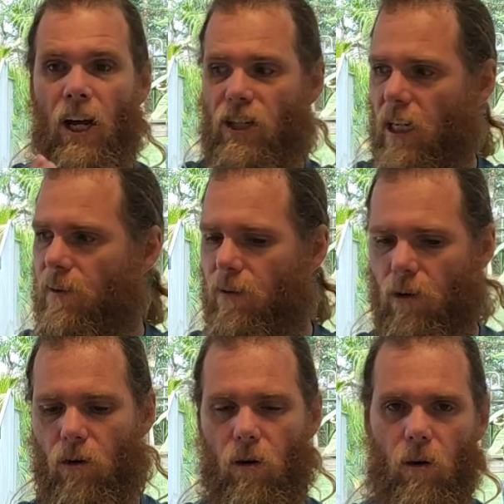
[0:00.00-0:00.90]
Just
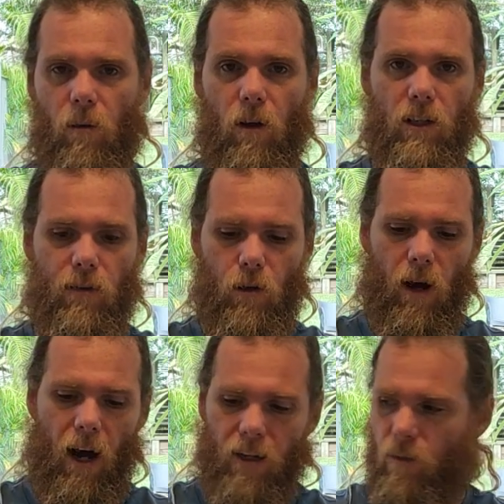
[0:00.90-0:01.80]
for those of you who
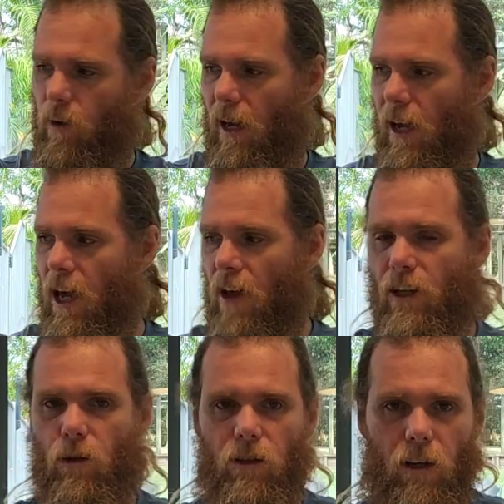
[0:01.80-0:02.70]
aren't aware,
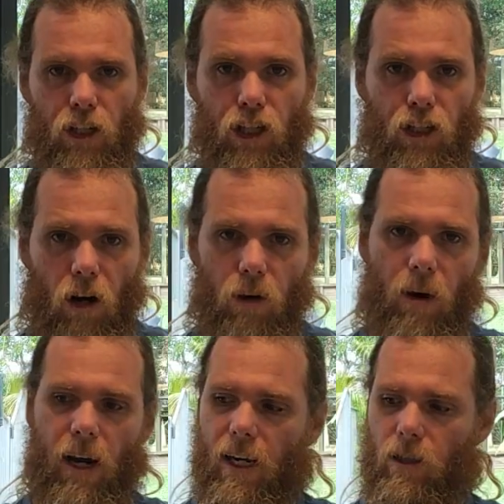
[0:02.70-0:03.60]
there's also the show
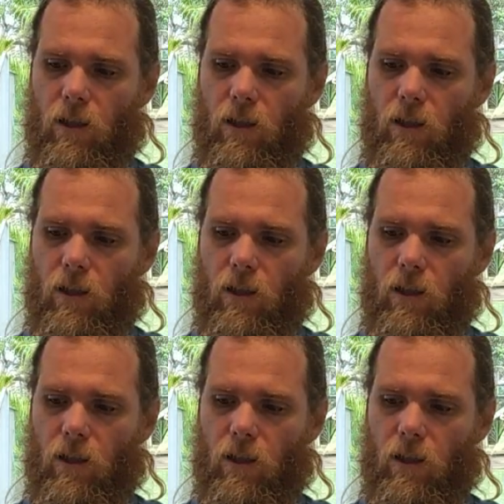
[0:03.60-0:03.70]
range.